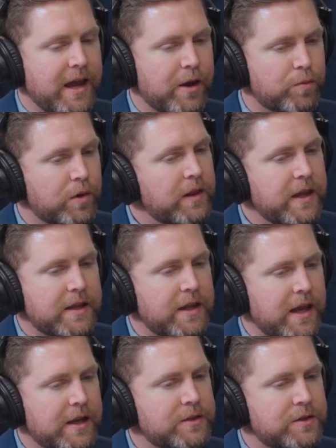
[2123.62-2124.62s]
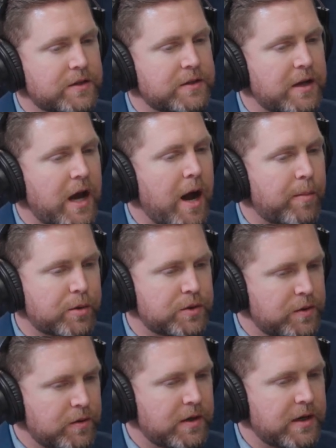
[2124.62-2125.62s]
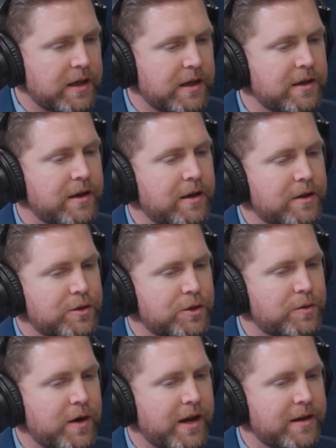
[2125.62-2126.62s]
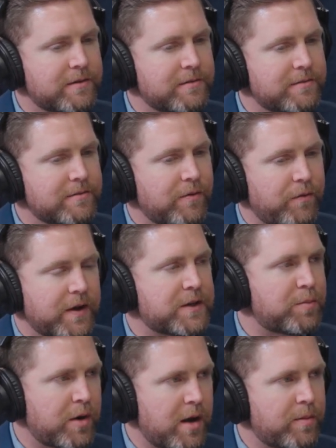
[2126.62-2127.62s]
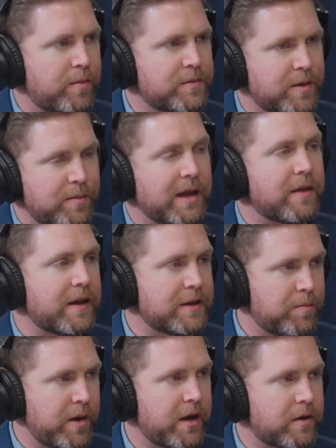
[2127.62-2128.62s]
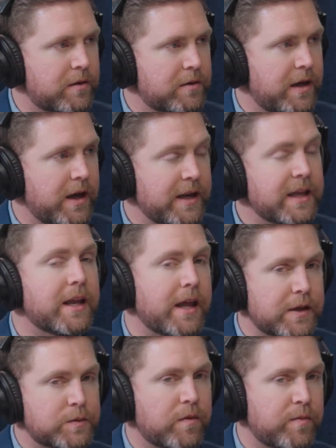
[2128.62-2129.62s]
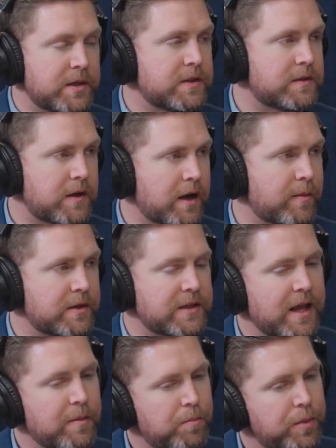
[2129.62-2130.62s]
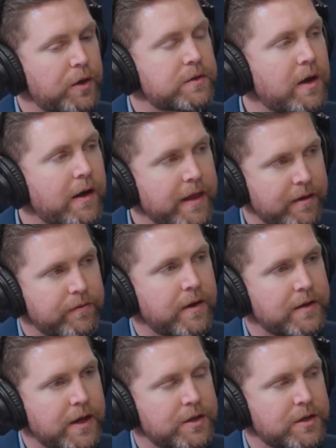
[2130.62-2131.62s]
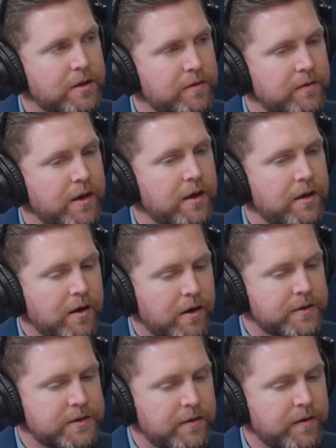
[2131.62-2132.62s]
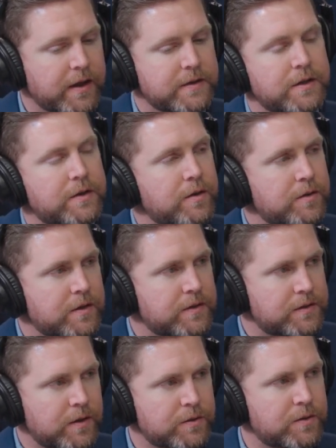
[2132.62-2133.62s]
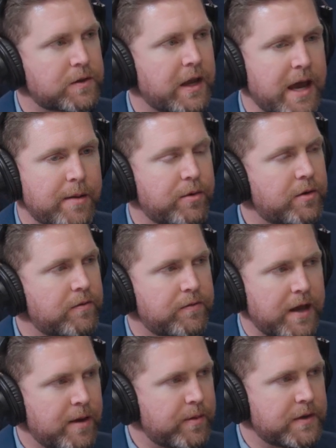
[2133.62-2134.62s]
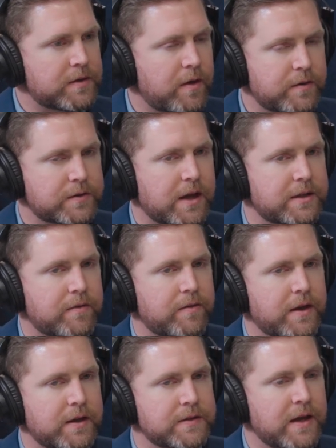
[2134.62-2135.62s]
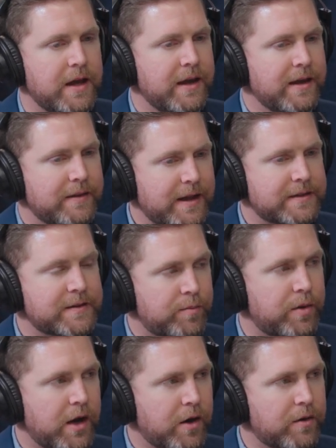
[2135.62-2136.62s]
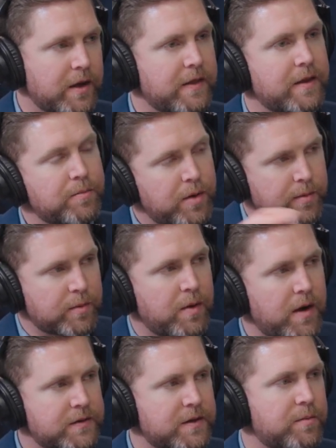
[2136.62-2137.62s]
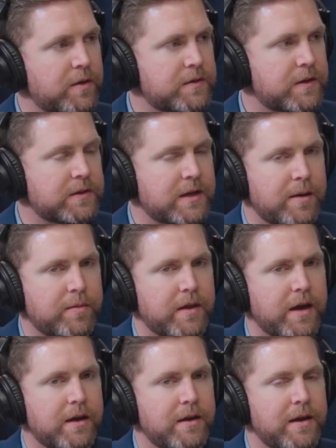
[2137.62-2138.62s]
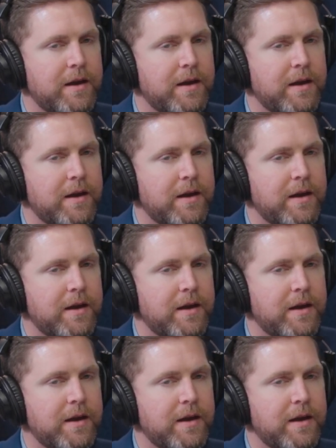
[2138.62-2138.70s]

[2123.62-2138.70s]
really it is just an opportunity to try and fix problems and make things better. And again, as we've been talking about today, built on that foundation of our civic institutions, social capital, families, all those kinds of things, that's the priority. Then public policy builds on top of that.